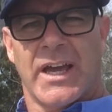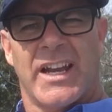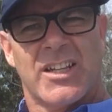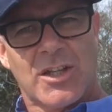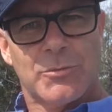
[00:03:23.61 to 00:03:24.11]

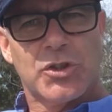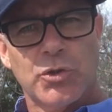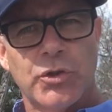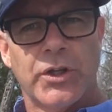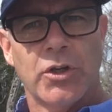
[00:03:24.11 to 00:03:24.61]
And as I'm
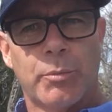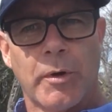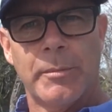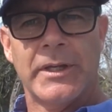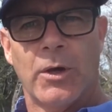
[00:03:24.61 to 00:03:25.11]
sure that you're
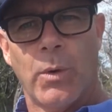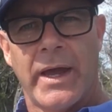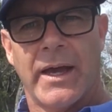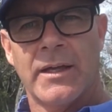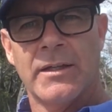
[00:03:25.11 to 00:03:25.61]
probably
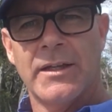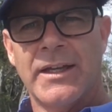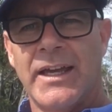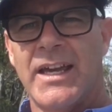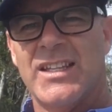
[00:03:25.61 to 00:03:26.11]
aware,
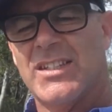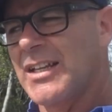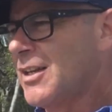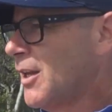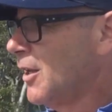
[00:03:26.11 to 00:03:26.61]
is
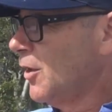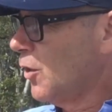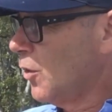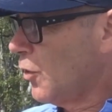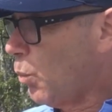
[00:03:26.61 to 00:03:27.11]
that
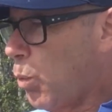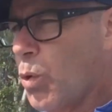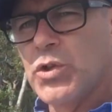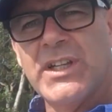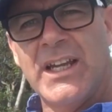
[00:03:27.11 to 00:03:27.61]
the
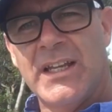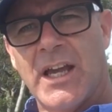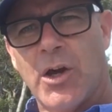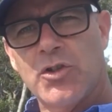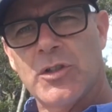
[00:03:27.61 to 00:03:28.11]
water in the
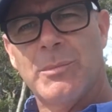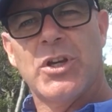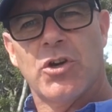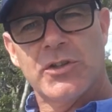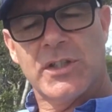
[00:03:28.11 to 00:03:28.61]
ocean,
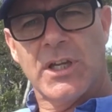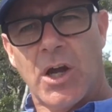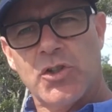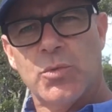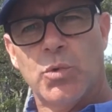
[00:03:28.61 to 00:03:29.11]
because the
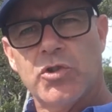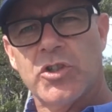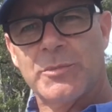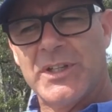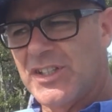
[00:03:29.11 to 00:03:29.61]
ocean water
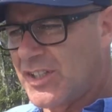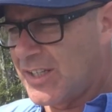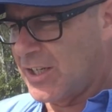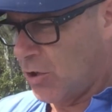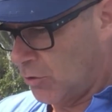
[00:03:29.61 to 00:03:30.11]
has been
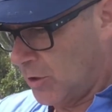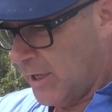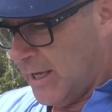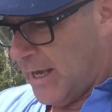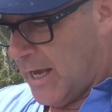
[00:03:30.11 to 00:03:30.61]
sitting on
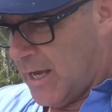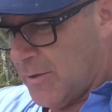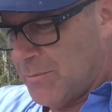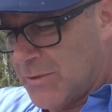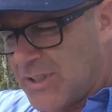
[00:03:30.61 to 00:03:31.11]

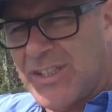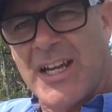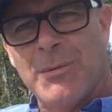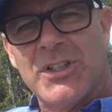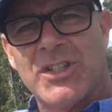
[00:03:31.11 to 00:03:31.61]

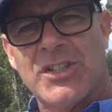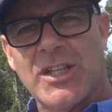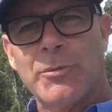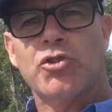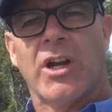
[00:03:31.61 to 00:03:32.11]
sediments and
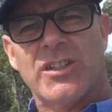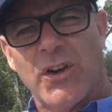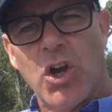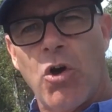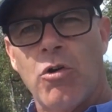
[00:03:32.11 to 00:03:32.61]
substrates
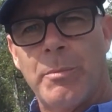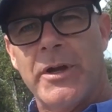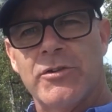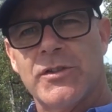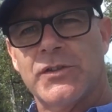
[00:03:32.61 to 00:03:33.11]
for long
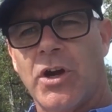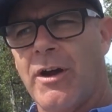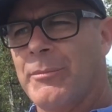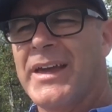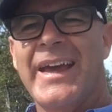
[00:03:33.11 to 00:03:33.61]
periods of
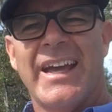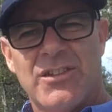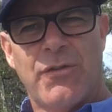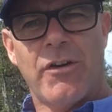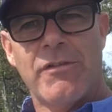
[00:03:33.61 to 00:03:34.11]
time,
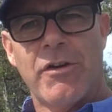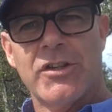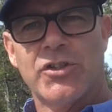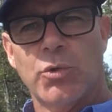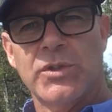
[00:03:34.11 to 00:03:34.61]
it's very, very
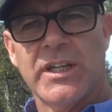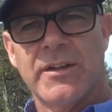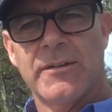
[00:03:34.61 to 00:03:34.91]
salty.